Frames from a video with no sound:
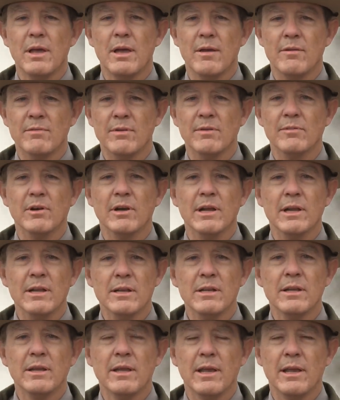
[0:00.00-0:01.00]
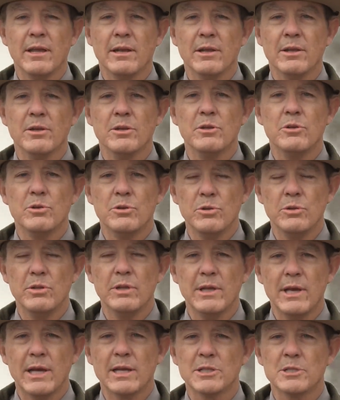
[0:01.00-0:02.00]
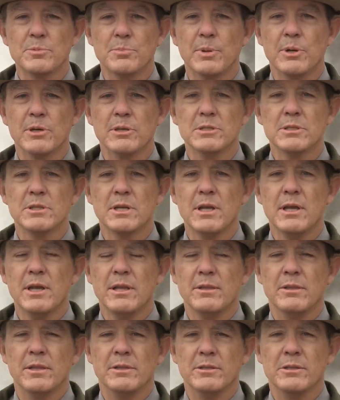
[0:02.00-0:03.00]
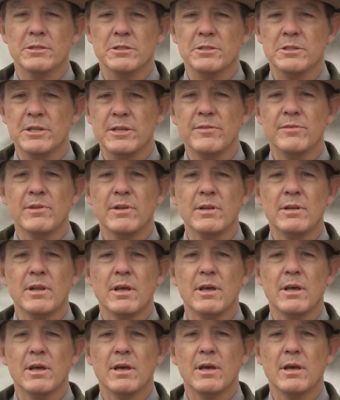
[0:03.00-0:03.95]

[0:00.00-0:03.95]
have ever indicated to the experts that there's even